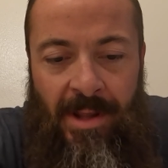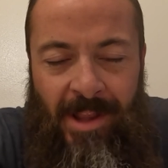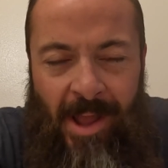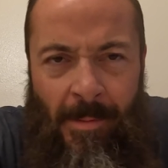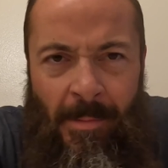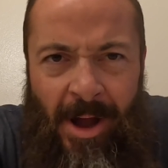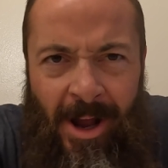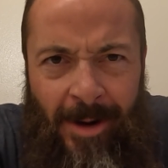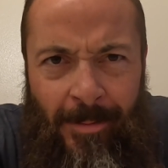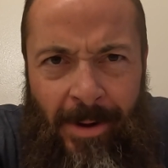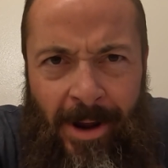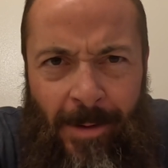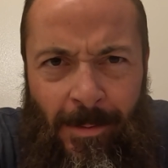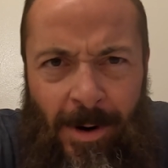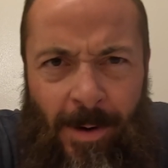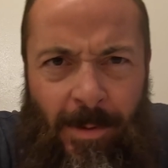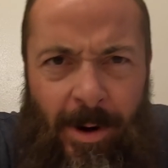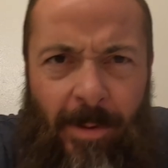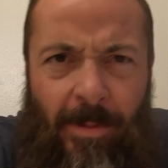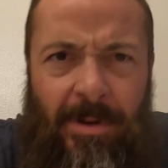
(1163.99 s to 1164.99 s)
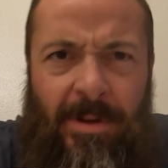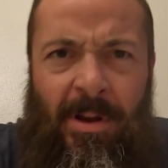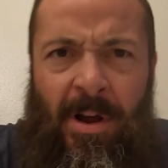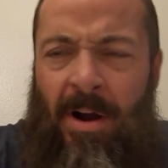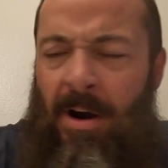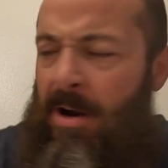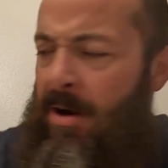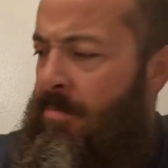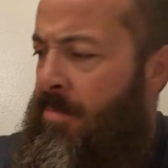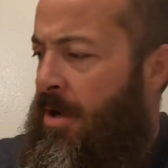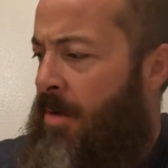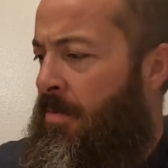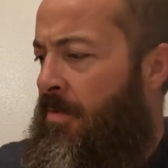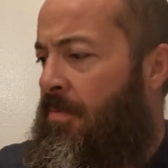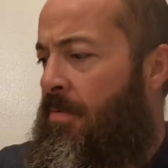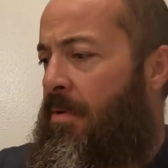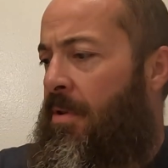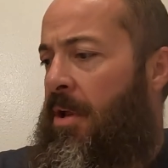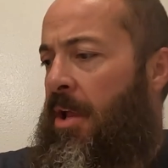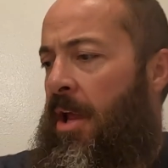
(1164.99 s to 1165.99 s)
That might have been what we were talking about
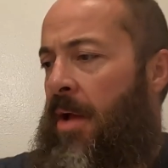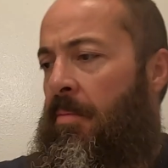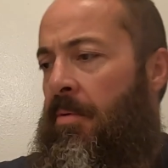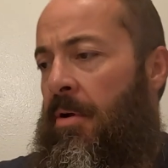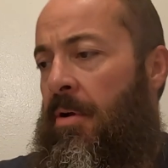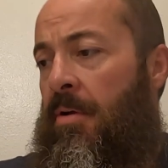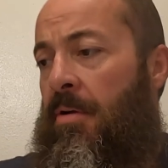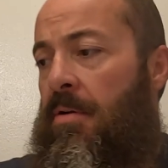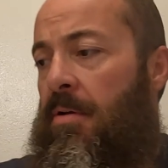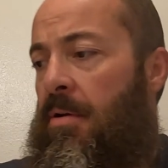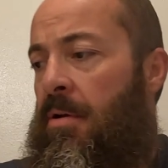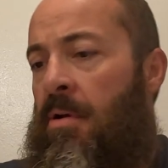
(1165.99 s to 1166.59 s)
before the camera